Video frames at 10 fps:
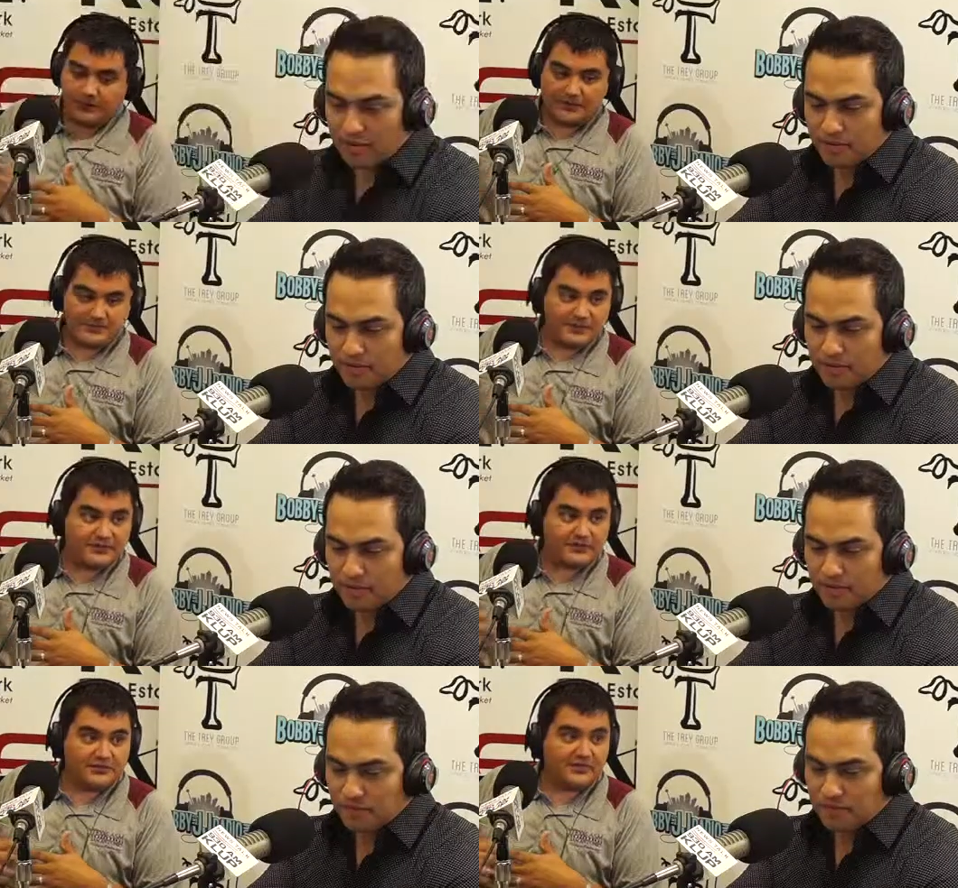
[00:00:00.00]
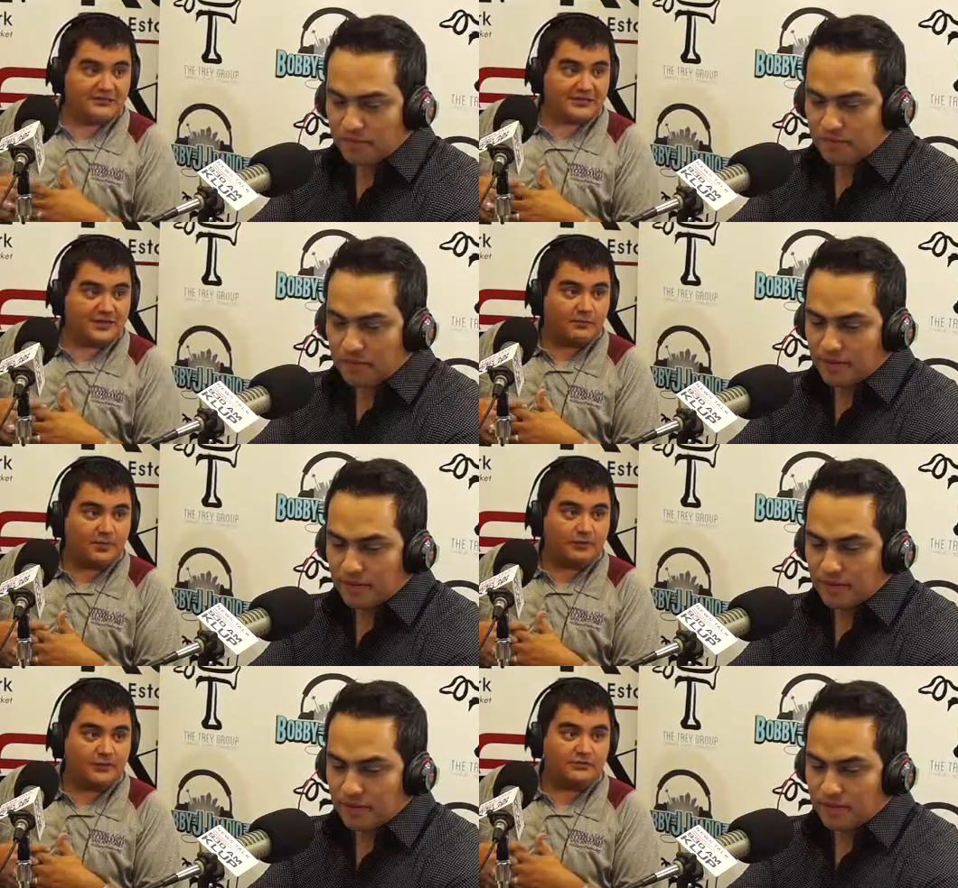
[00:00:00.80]
Speaker 1: uh, as I mentioned, the, the, stackable
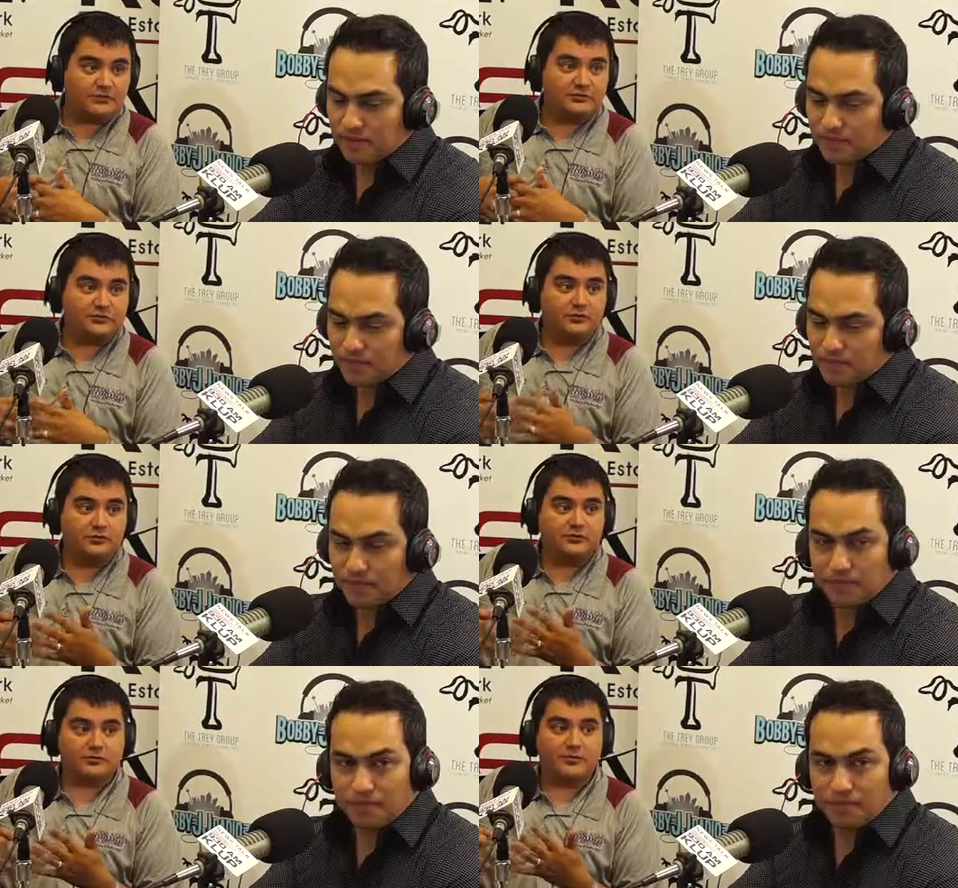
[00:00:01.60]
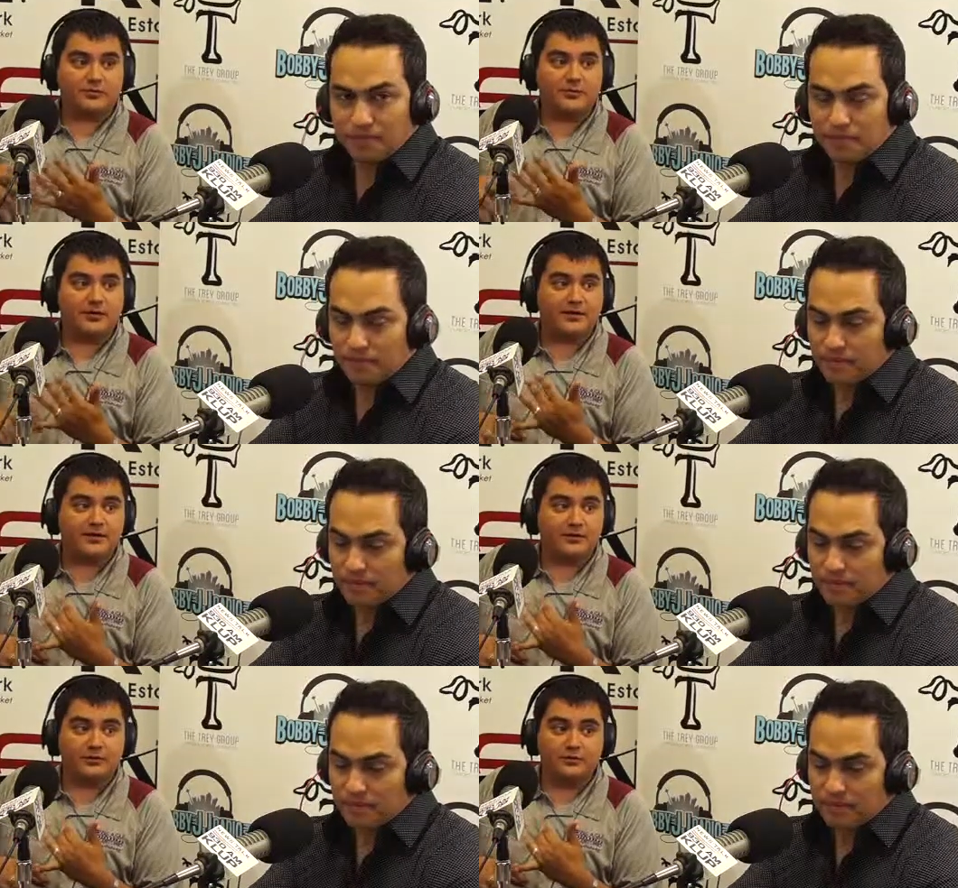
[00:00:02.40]
credentials. So to, to
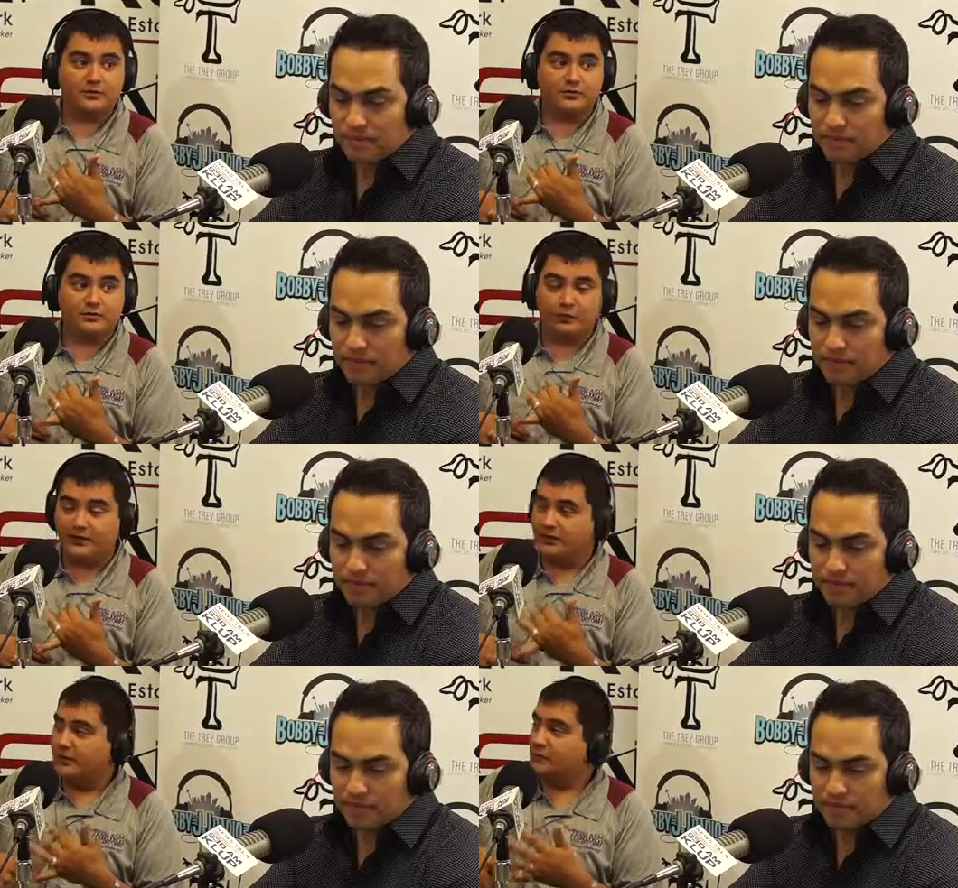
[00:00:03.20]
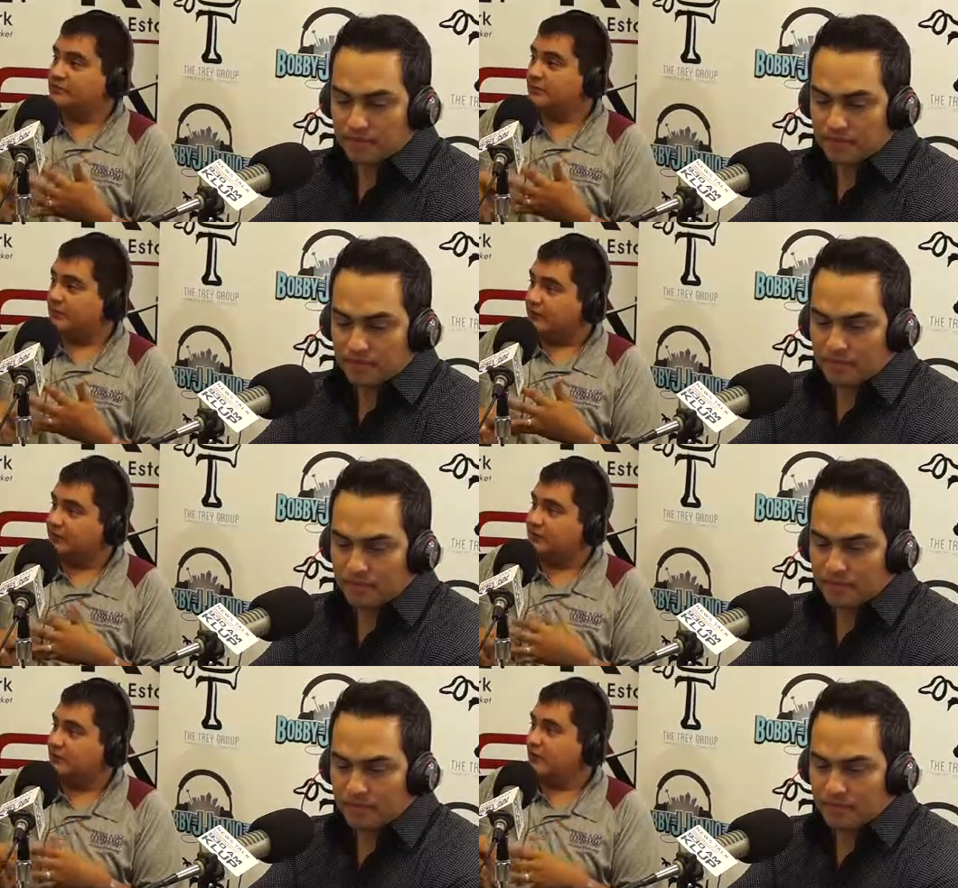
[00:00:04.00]
better use Windows and
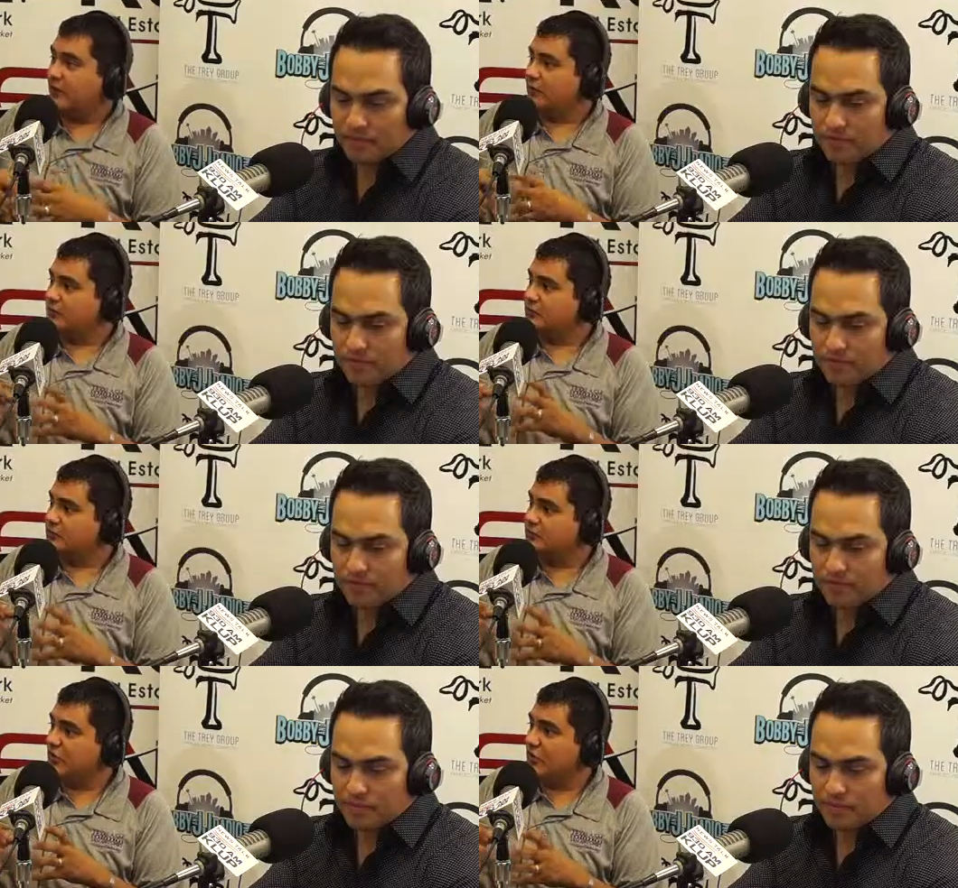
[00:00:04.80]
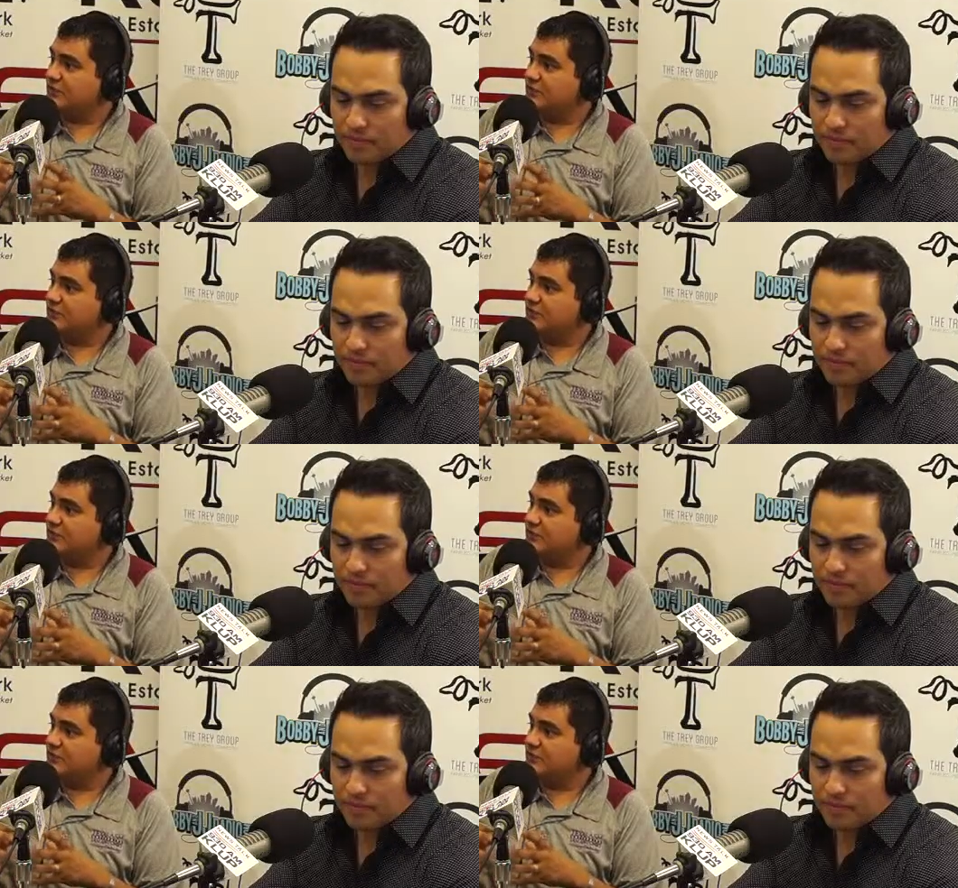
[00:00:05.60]
Microsoft, all those soft